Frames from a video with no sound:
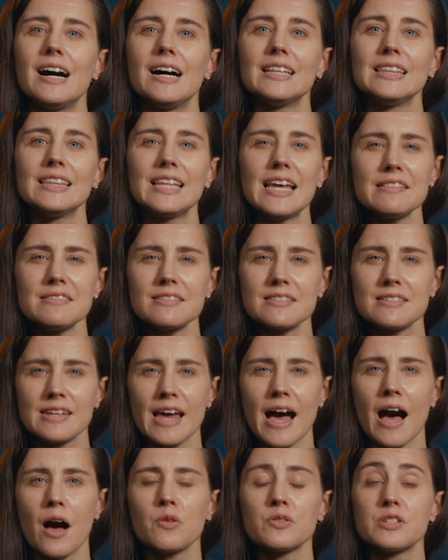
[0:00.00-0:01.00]
Let's
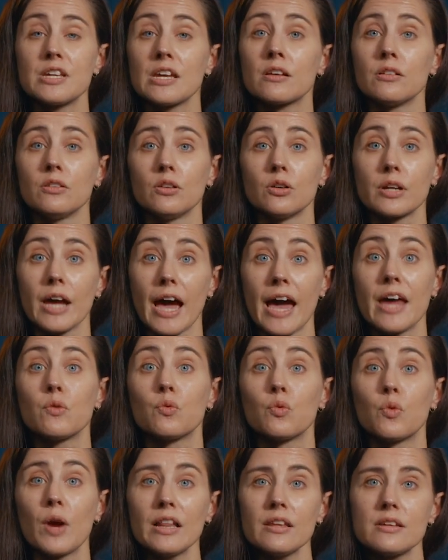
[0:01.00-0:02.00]
now take a look at
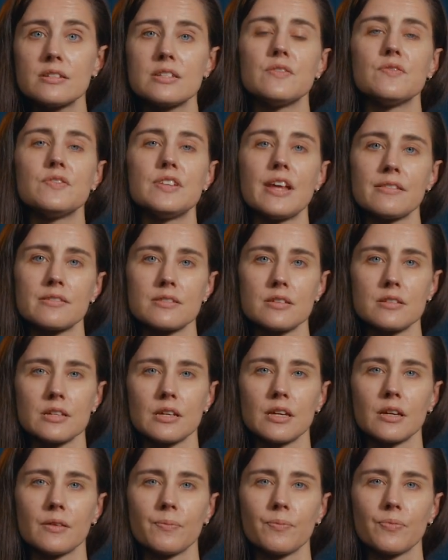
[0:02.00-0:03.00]
relative
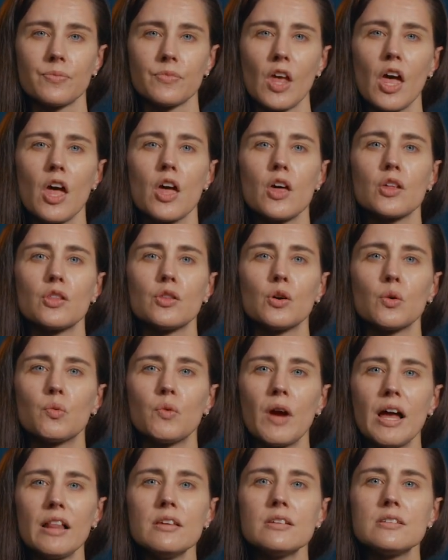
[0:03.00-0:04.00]
density. The
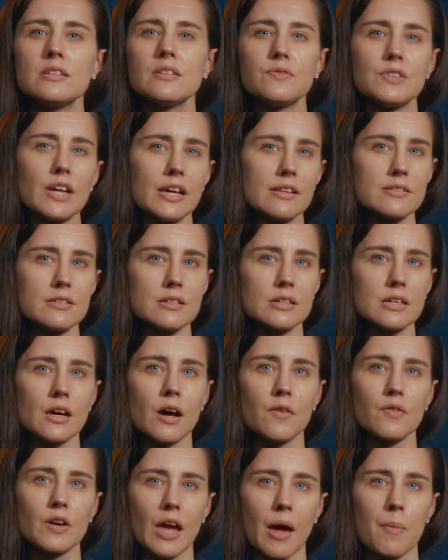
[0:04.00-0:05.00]
relative density
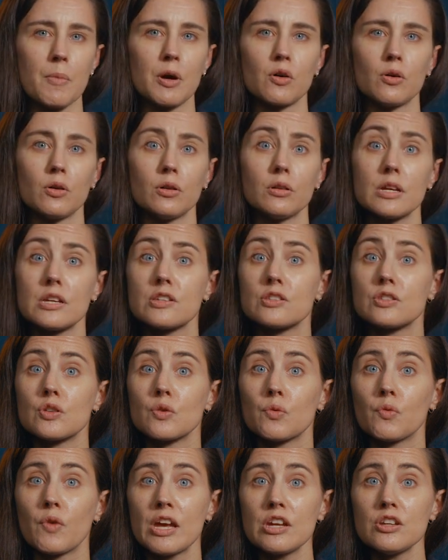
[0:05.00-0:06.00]
of a chemical is
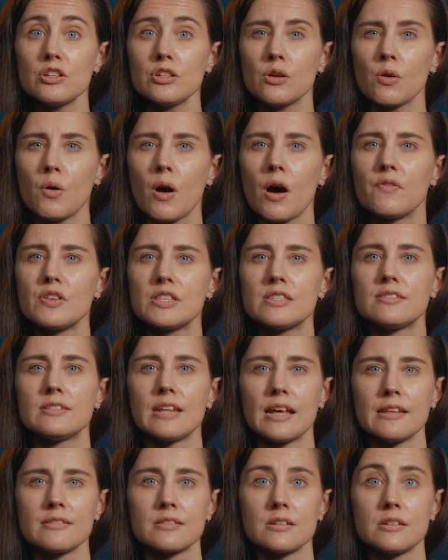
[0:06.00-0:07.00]
the ratio of its
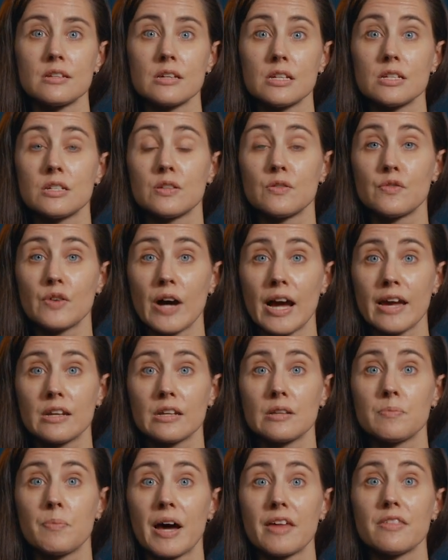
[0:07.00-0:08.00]
density
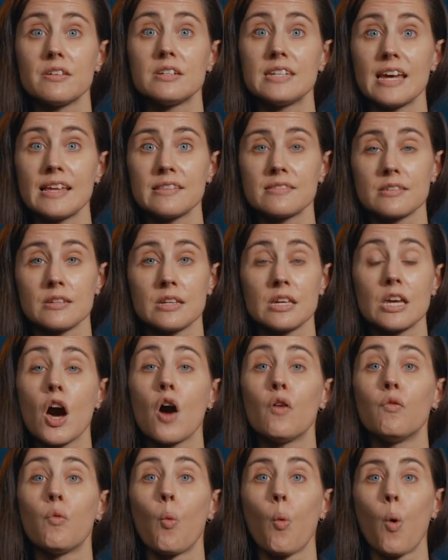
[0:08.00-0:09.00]
divided by the density
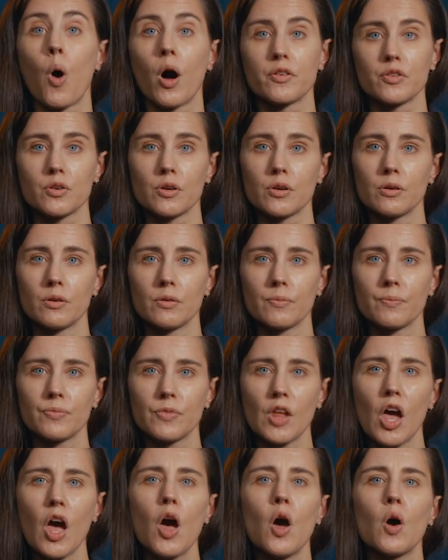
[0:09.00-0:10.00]
of water.
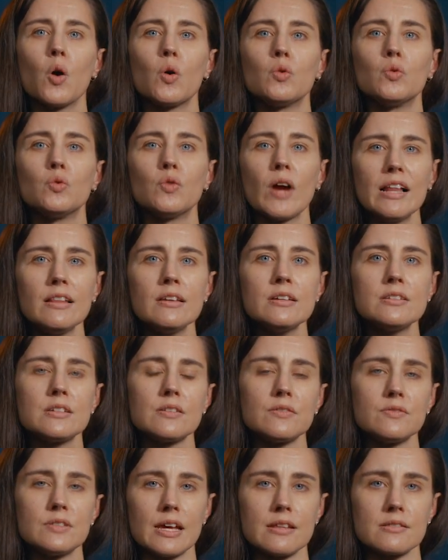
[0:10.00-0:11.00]

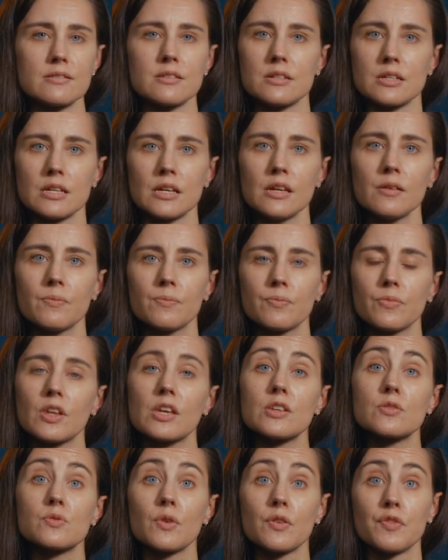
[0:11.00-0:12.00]
Relative density
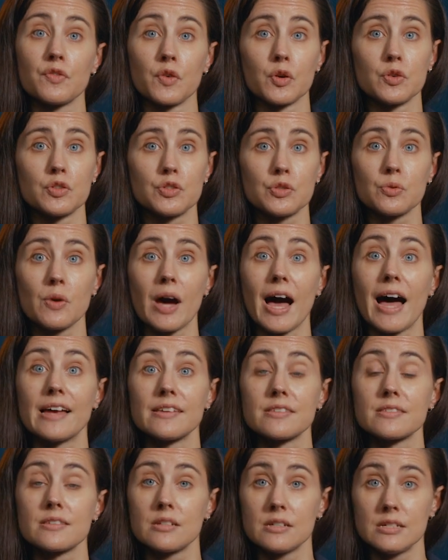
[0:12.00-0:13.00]
is referred to
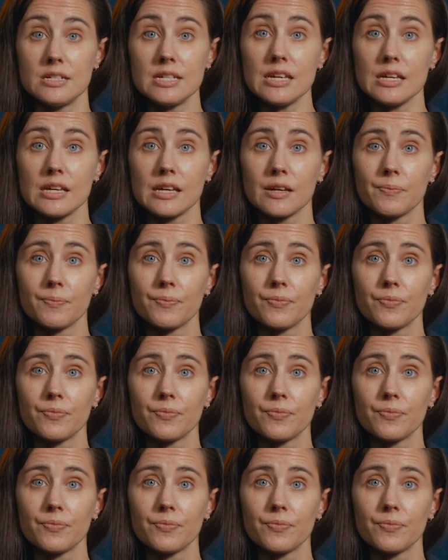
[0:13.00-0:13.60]
as d.